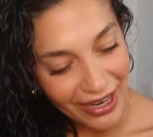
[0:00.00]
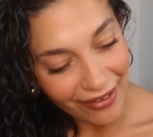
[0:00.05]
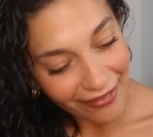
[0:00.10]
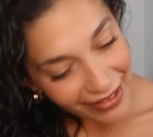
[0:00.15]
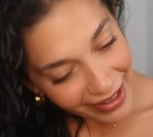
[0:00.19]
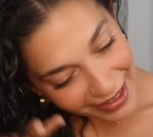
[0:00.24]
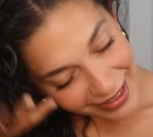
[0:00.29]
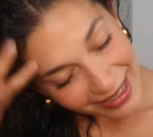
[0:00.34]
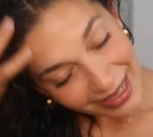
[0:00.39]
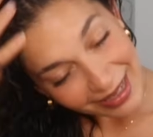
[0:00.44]
I've
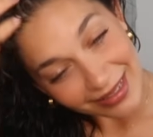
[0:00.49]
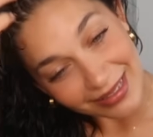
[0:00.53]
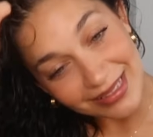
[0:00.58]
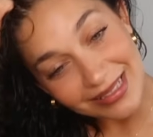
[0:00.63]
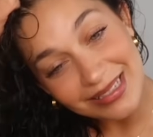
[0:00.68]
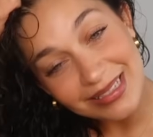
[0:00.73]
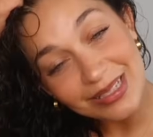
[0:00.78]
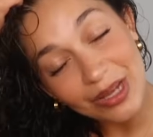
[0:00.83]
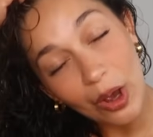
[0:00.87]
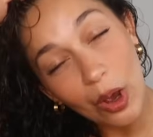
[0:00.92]
learned
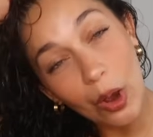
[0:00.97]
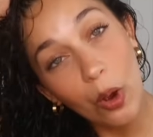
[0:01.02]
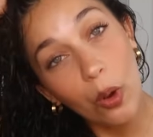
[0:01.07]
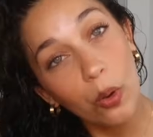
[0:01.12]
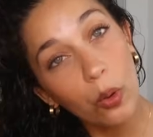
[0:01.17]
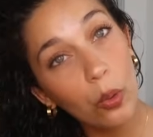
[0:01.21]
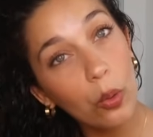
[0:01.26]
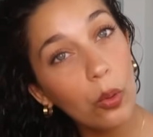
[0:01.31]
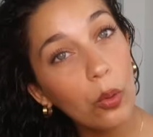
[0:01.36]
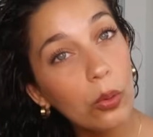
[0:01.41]

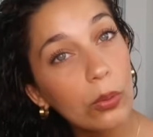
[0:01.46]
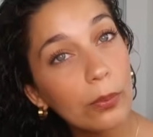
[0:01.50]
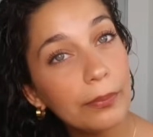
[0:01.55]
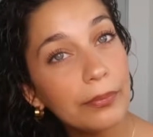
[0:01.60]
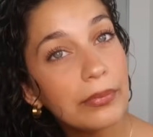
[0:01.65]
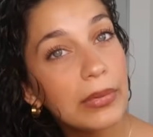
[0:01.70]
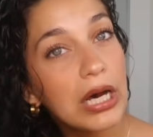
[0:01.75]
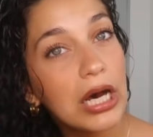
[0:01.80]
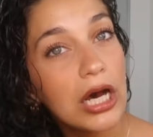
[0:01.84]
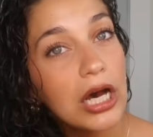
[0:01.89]
so
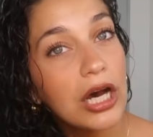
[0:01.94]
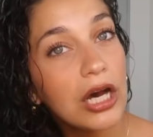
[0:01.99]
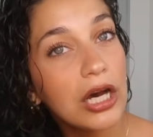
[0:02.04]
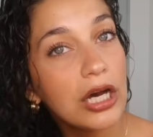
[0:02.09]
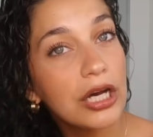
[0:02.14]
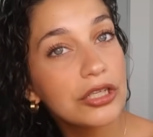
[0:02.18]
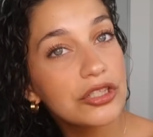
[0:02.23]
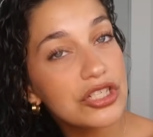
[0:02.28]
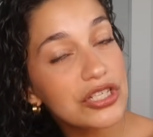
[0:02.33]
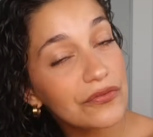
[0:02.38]

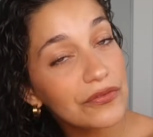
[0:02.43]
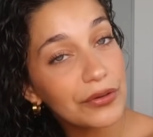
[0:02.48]
much.